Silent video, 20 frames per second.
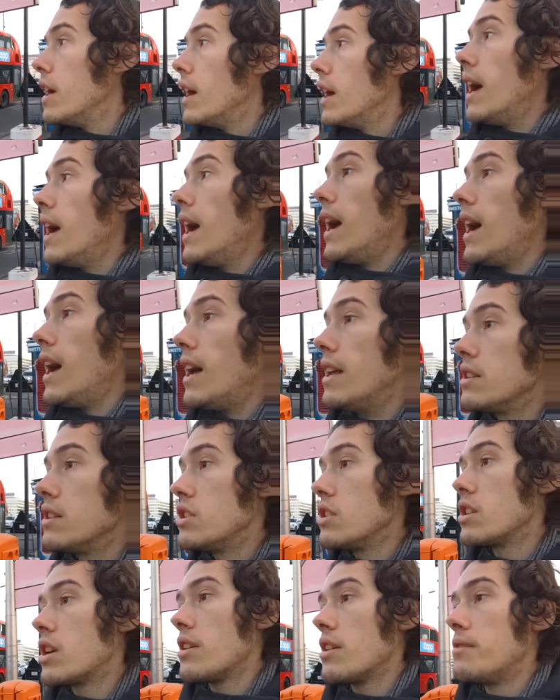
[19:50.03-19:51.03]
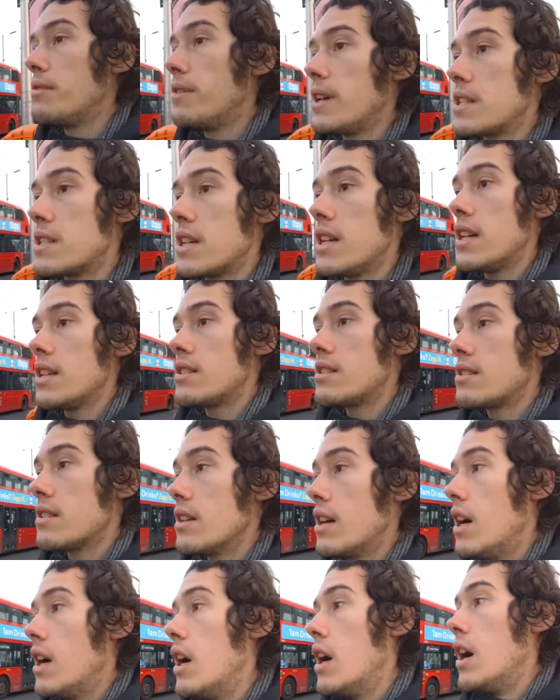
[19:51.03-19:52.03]
and you can visit
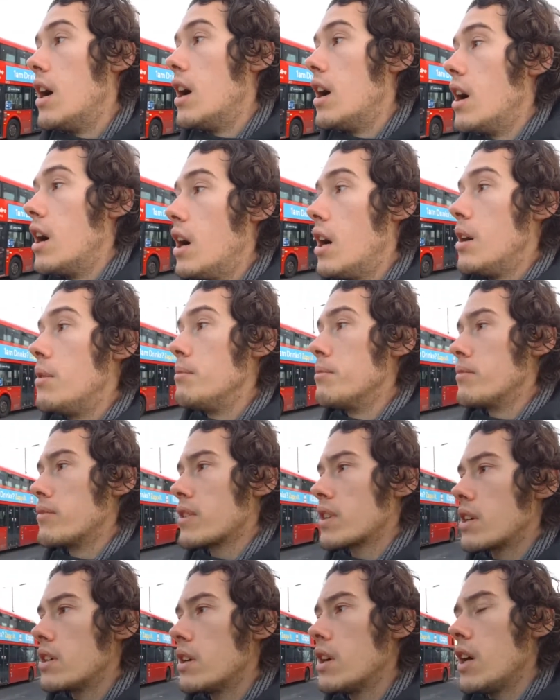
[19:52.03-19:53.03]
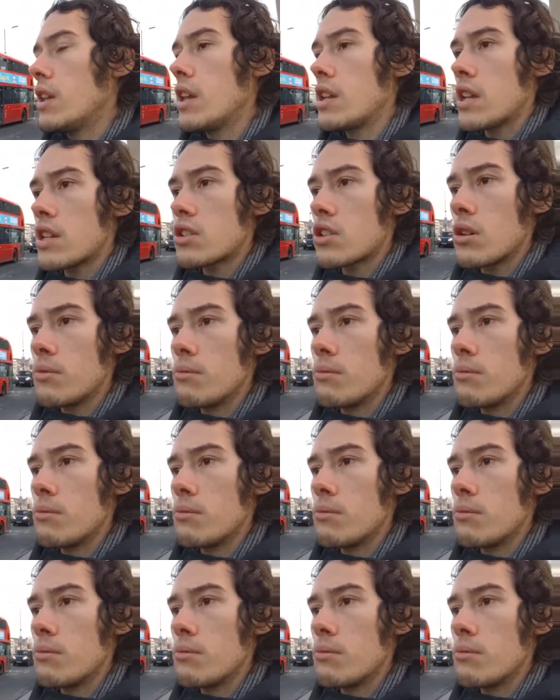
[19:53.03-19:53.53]
there's